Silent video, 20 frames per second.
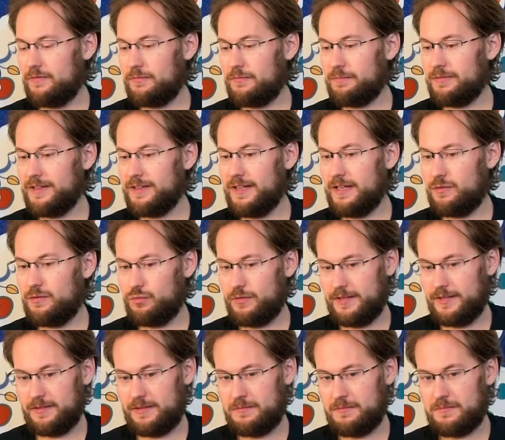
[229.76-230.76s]
played
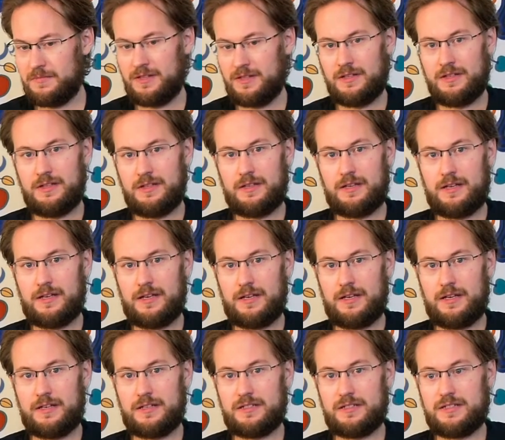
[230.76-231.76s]
with,
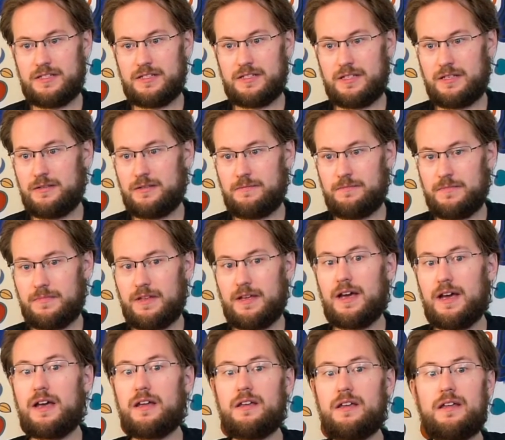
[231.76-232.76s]
and
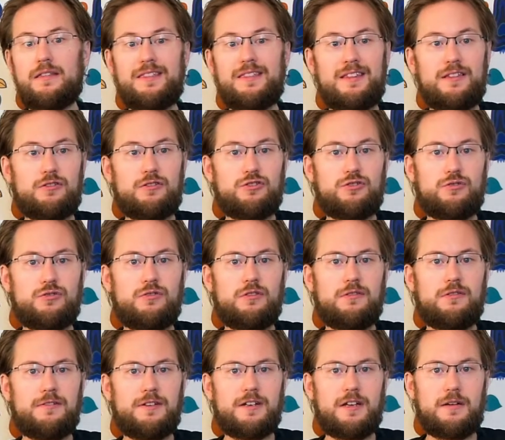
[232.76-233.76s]
yeah, I think you should
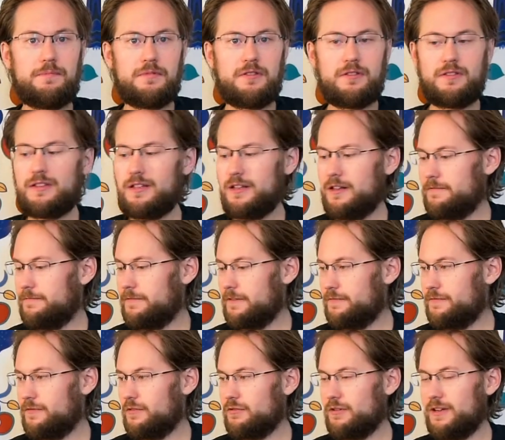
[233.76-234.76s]
look it up yourself
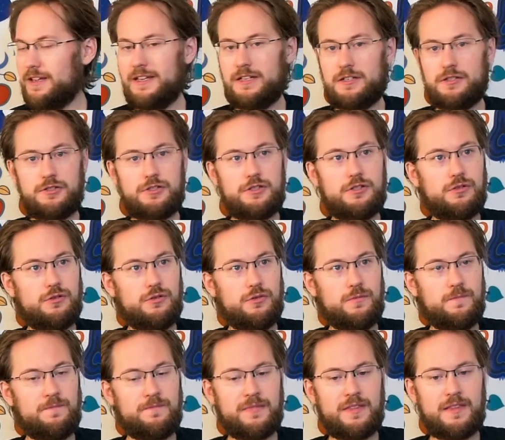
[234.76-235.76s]
if you're
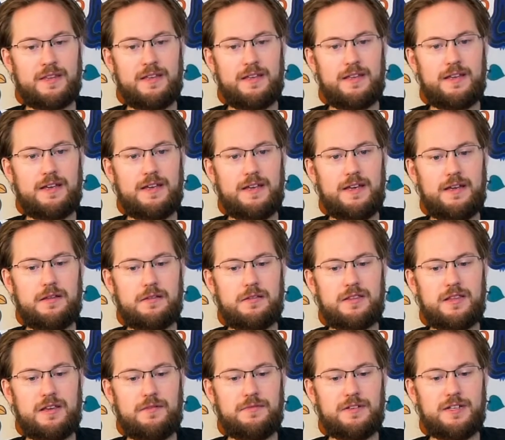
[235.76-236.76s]
into
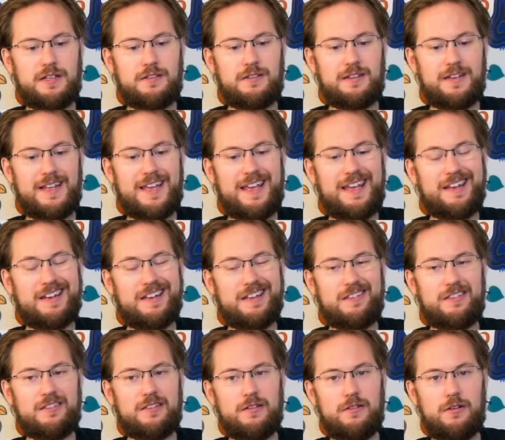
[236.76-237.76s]
70s and
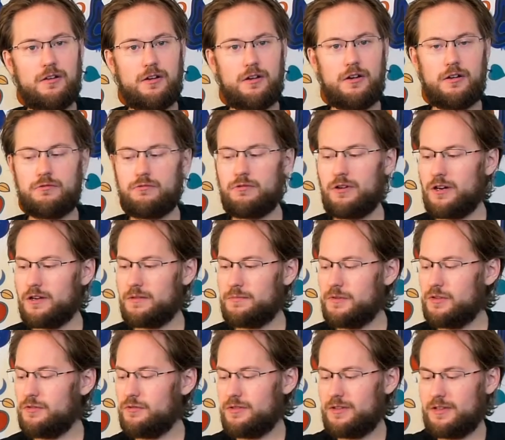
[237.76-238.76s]
80s hard rock
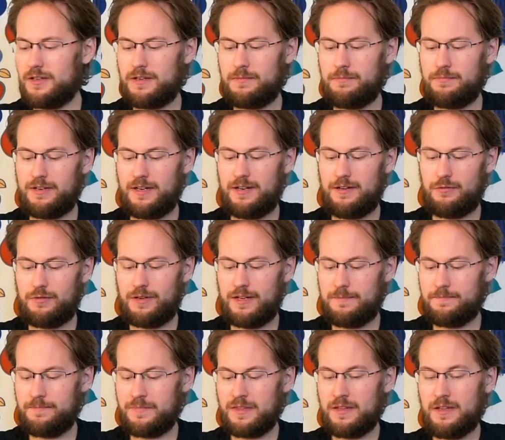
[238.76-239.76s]
music. But anyway,